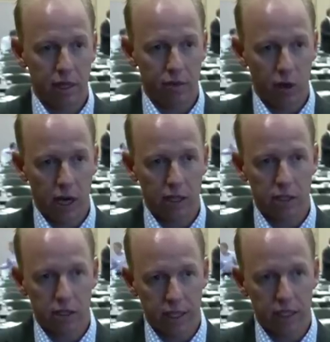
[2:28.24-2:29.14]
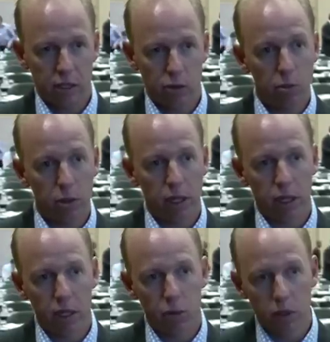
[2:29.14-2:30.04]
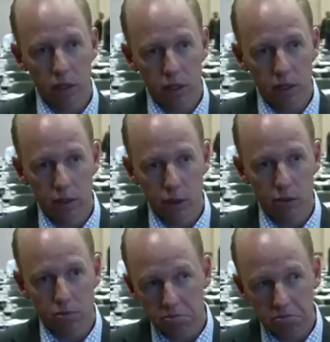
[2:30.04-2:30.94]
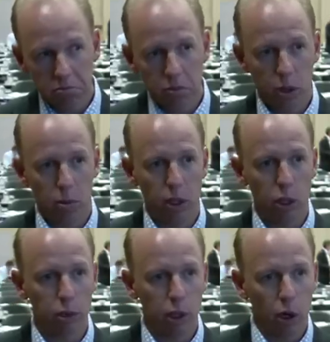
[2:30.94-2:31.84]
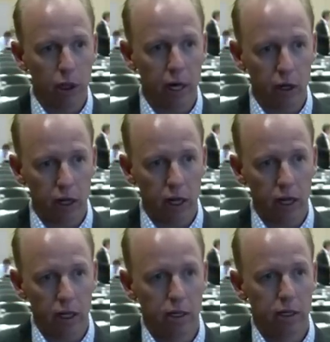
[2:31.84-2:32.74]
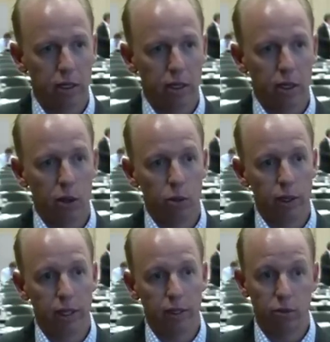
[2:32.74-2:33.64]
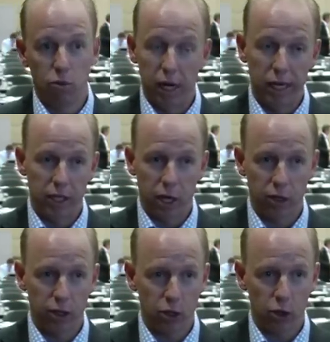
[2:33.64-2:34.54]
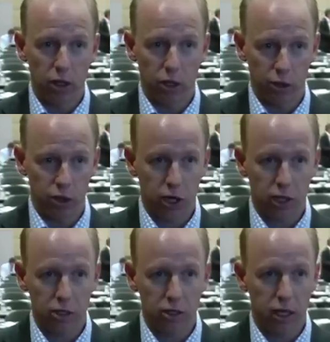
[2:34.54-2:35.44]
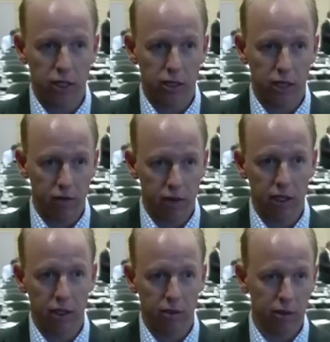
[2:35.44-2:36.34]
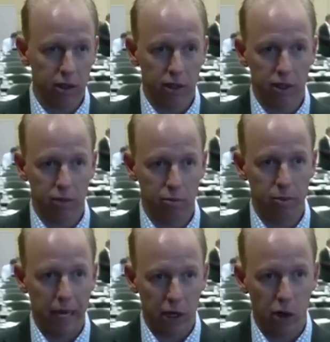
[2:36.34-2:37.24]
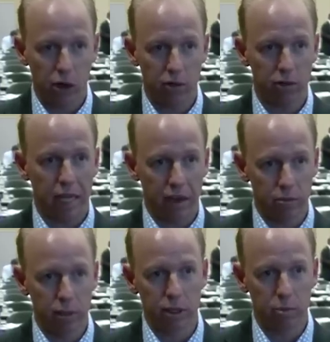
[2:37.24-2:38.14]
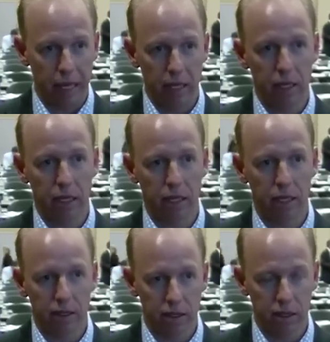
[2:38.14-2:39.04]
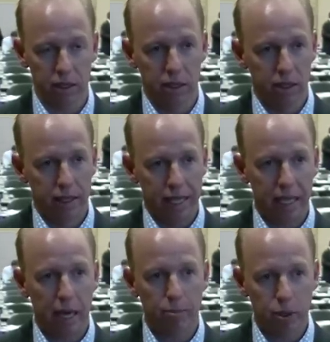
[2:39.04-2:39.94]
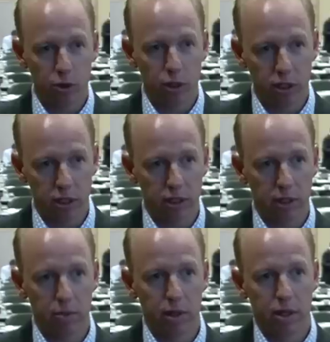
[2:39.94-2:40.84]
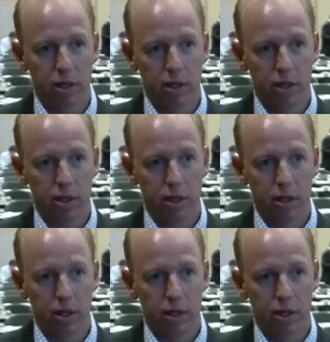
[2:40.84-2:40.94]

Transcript: I think for us, the sectors would be we in probably a little bit long healthcare. We really don't enjoy the construction sector given the, the backlog of government spending and the, the hiccups through the system.